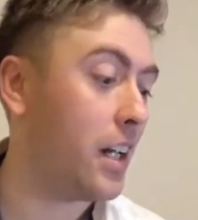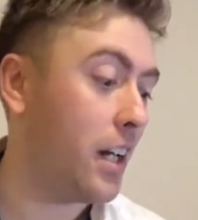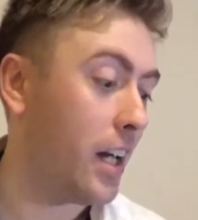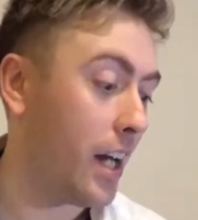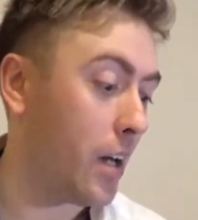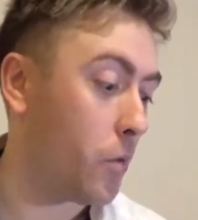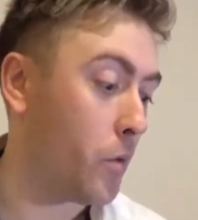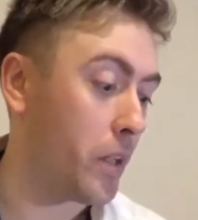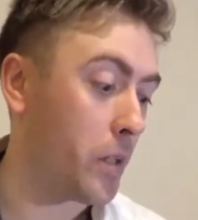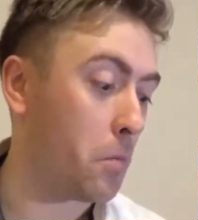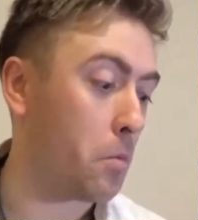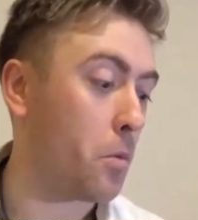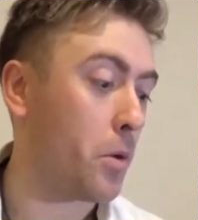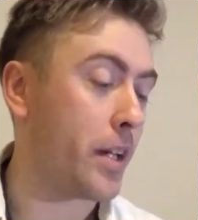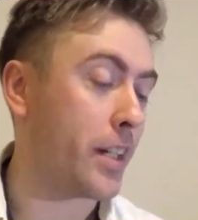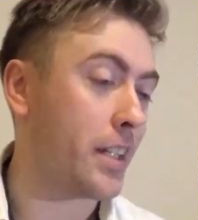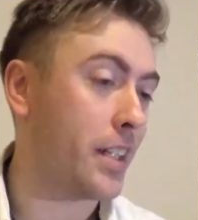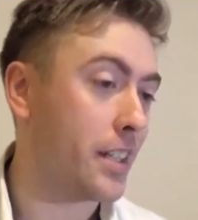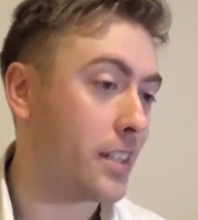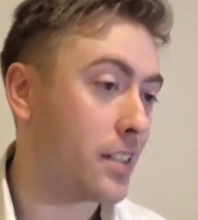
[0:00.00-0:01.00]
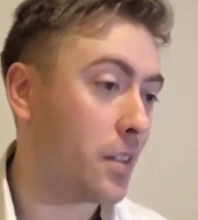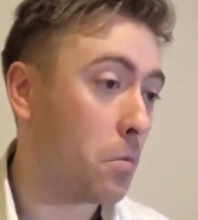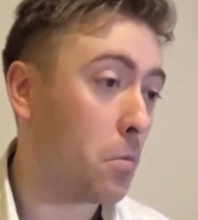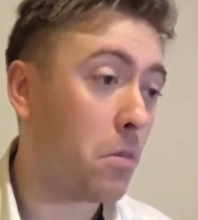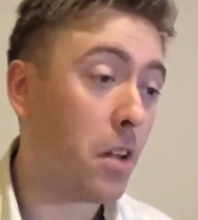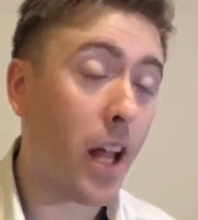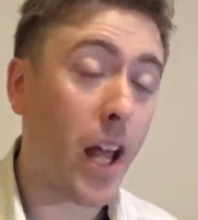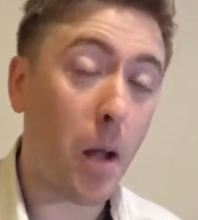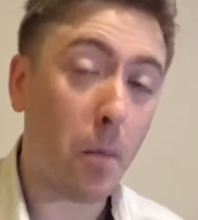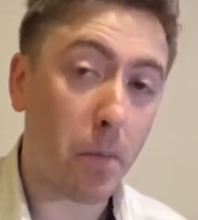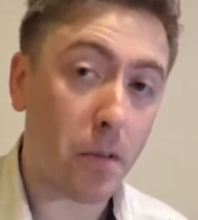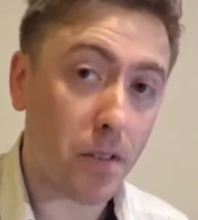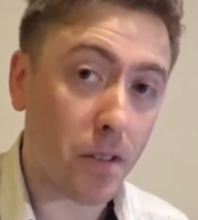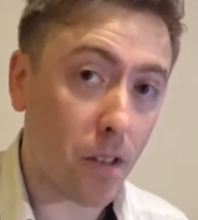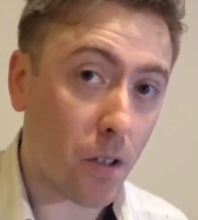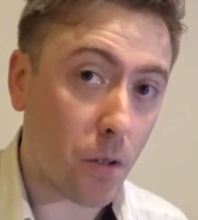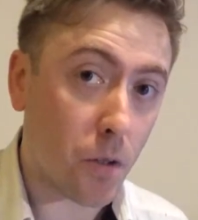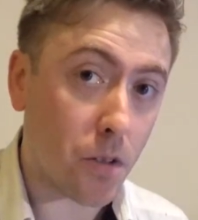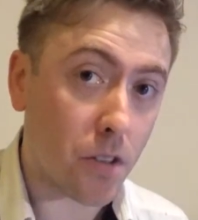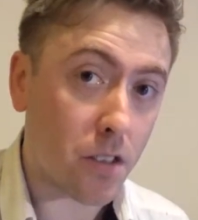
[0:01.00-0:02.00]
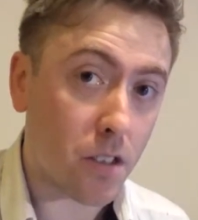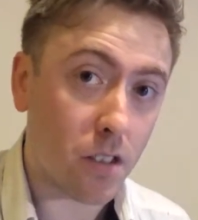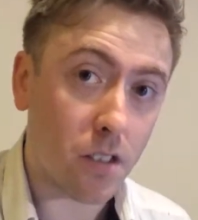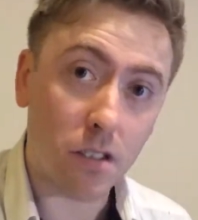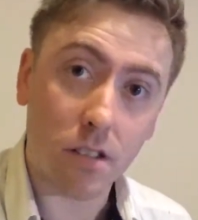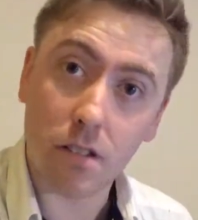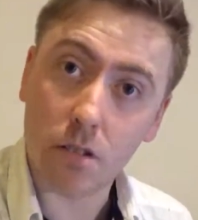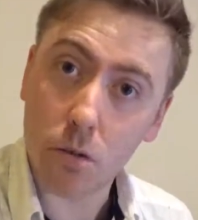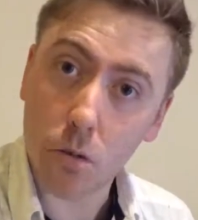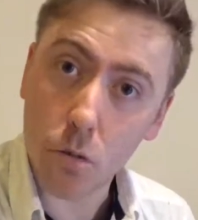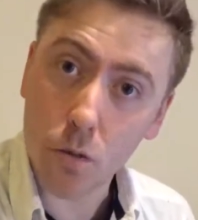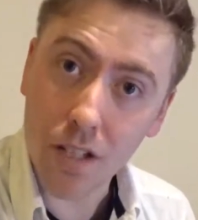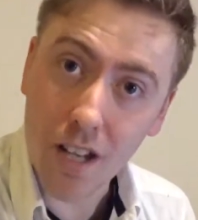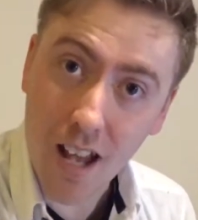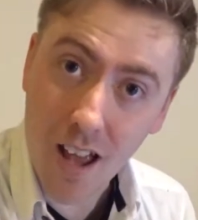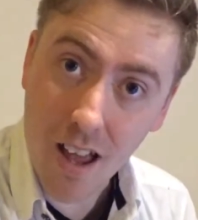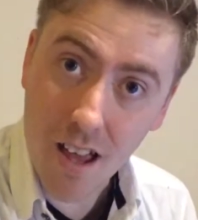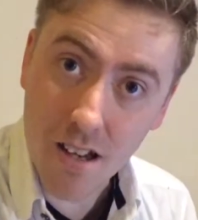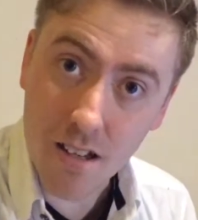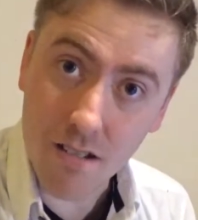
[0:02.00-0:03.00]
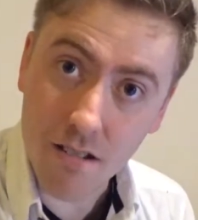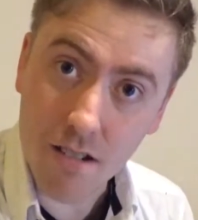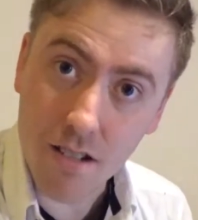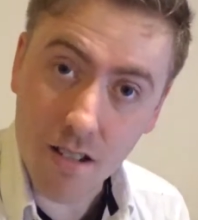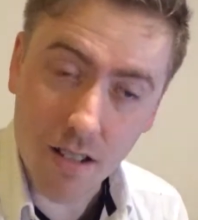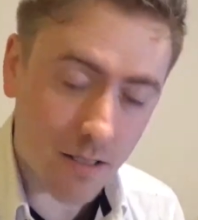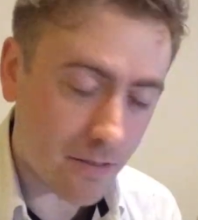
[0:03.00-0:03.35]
And we can bring this episode to an end.